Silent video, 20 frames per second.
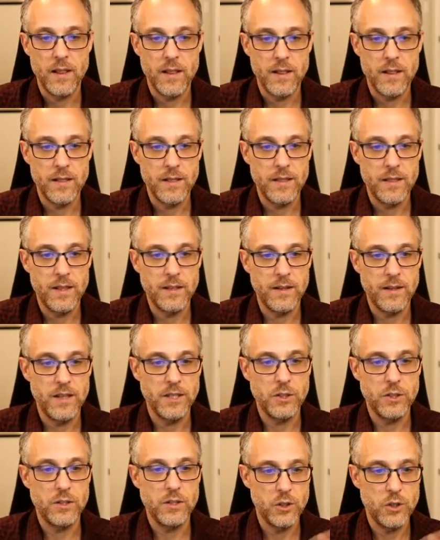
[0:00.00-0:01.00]

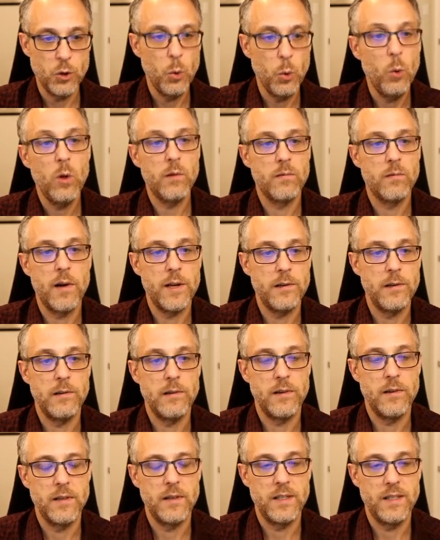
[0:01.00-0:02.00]
this tool
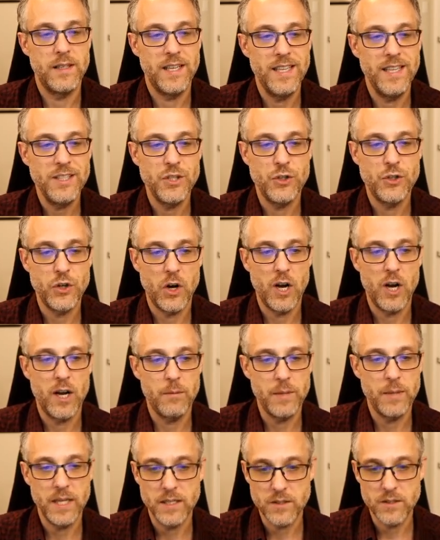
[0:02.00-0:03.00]
runner, its
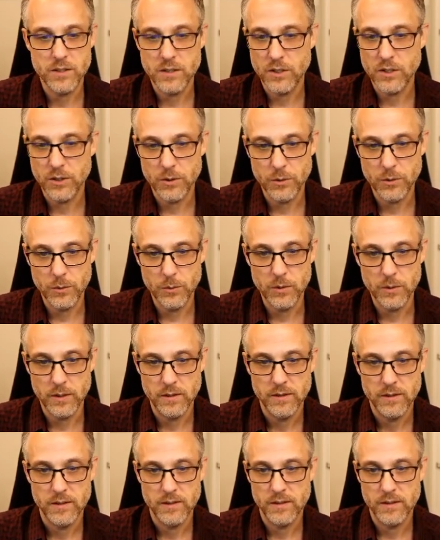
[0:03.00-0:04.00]
job is to,
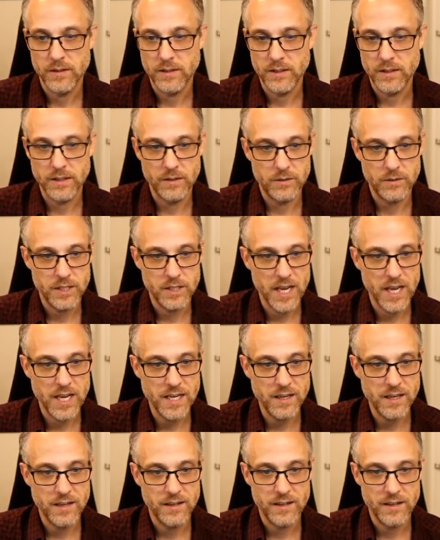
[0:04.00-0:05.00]

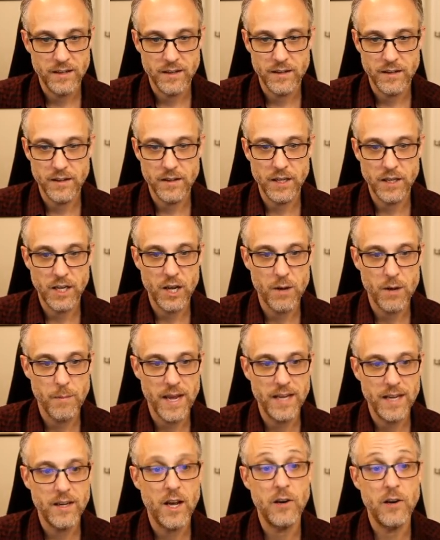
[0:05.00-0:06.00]
take the
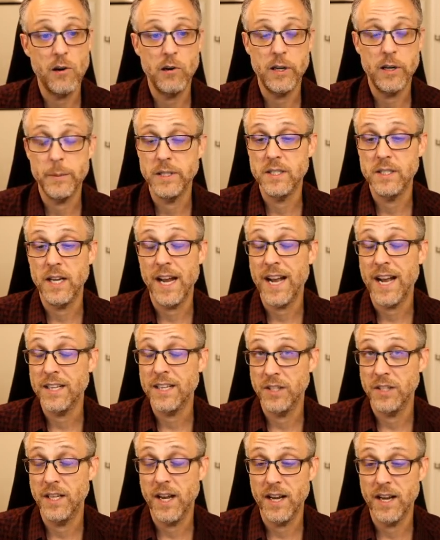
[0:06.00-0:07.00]
command line arguments that
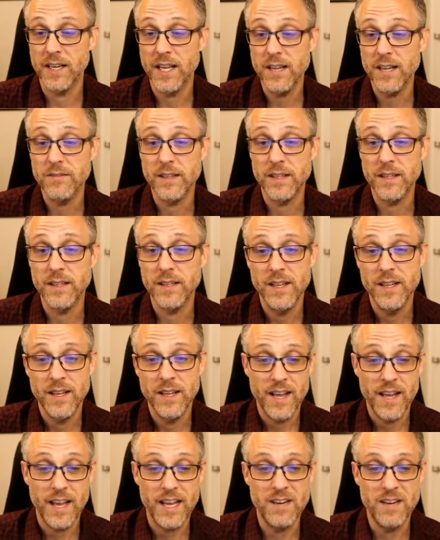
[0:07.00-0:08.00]
actually got given
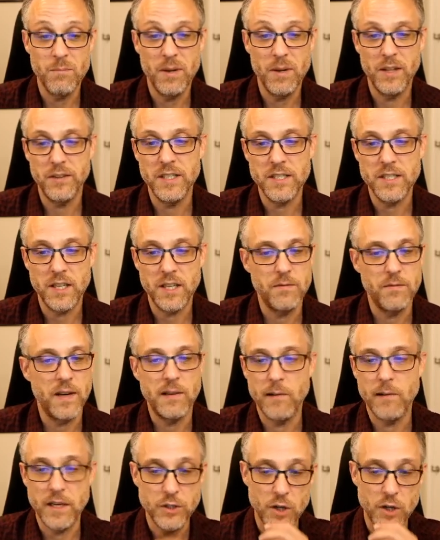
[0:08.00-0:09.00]
and build these
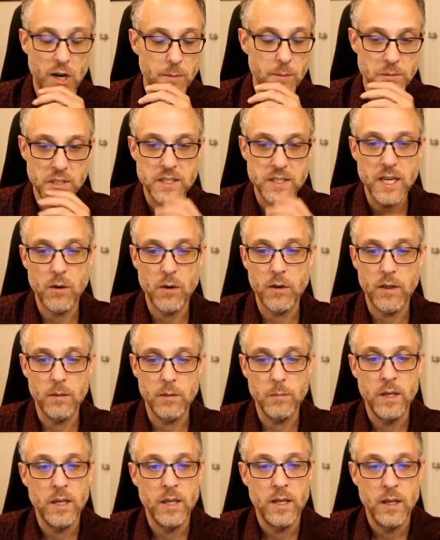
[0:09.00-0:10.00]
configuration objects out of
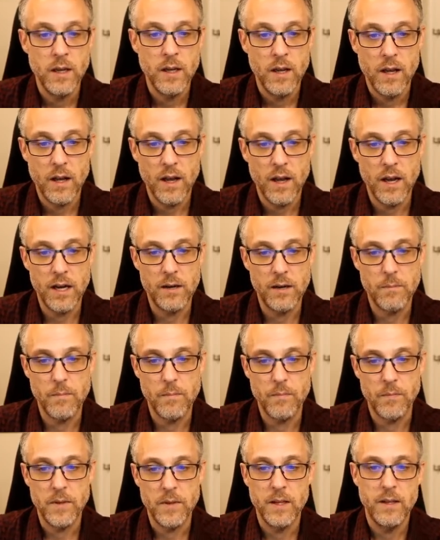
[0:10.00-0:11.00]
them.
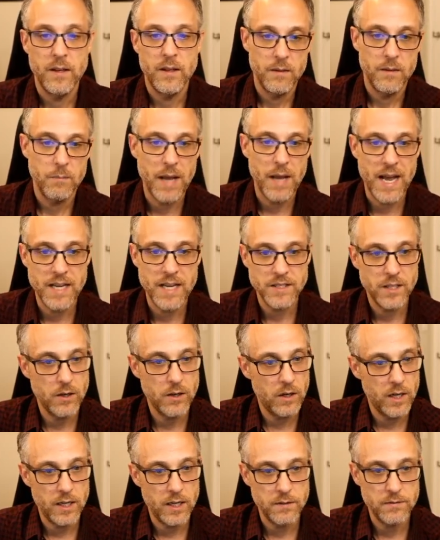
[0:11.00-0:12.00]
Pass it
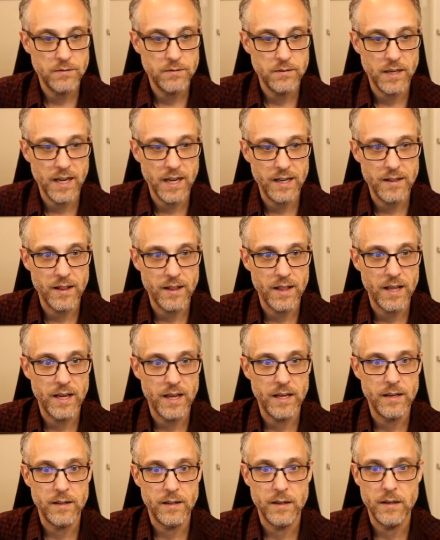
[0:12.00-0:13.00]
off, and
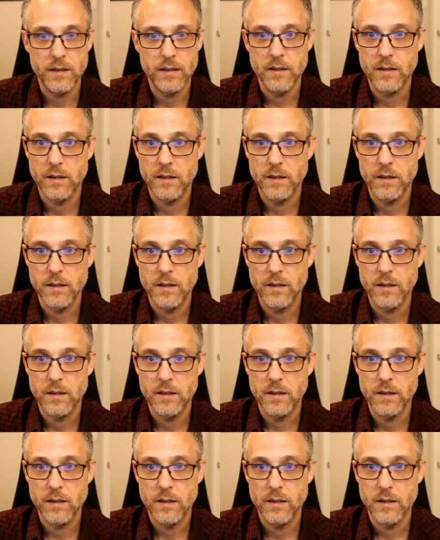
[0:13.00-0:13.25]
then